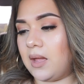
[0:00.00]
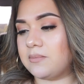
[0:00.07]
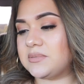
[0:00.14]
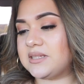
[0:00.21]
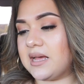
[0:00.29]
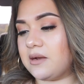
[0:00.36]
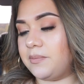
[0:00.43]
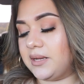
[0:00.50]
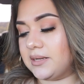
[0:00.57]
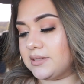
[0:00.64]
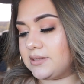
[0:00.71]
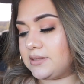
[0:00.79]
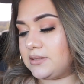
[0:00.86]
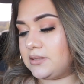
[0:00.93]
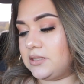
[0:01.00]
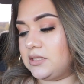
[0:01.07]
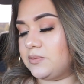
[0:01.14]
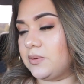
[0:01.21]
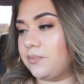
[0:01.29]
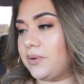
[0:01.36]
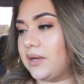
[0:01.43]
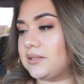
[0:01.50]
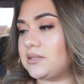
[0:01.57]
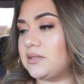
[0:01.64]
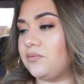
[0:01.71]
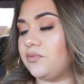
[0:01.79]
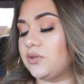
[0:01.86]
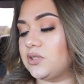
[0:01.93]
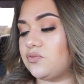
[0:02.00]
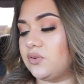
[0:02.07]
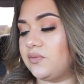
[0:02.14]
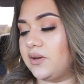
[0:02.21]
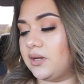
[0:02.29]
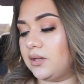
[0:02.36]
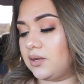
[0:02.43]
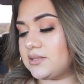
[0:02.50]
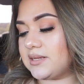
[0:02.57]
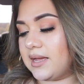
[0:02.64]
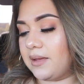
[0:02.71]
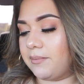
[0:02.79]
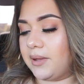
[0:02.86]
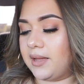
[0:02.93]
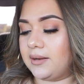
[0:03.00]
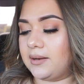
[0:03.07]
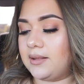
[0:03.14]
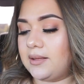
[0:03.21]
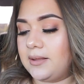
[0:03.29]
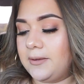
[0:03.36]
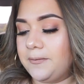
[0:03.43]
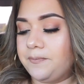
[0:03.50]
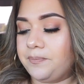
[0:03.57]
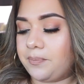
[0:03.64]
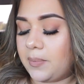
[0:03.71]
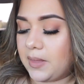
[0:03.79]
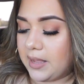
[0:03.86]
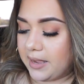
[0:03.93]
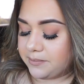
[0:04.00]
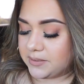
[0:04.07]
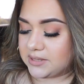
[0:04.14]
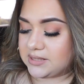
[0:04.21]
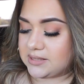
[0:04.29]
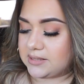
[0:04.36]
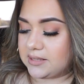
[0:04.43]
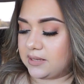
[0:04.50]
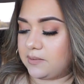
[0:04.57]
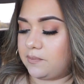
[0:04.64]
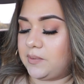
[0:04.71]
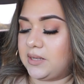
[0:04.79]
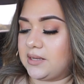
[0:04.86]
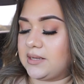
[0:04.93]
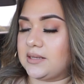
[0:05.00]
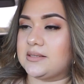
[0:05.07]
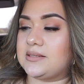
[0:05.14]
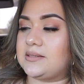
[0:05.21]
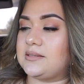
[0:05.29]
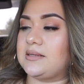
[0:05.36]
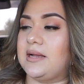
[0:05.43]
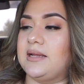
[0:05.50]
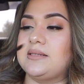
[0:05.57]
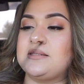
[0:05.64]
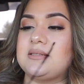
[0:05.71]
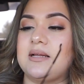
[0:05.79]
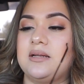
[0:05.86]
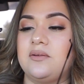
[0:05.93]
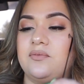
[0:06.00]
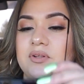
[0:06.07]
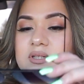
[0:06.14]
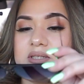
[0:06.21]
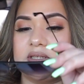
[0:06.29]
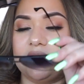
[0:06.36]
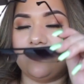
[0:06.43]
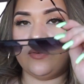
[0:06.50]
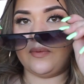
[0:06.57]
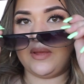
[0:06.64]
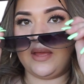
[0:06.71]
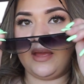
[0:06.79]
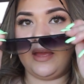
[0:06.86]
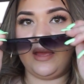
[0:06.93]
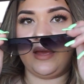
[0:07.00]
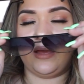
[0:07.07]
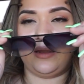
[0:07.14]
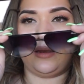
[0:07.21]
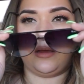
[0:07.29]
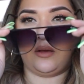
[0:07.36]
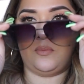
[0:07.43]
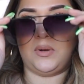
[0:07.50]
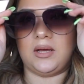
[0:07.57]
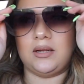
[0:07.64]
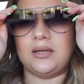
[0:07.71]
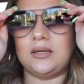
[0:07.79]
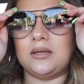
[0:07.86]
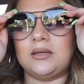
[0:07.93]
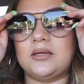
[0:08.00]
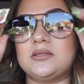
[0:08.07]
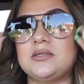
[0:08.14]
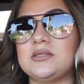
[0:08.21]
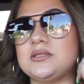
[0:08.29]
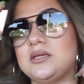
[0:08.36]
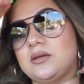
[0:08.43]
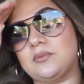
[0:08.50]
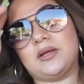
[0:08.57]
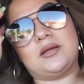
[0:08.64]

I'm sad because he's been practicing for this for a very long time, and I missed it because I signed up for this giveaway, and now I'm not gonna get to see him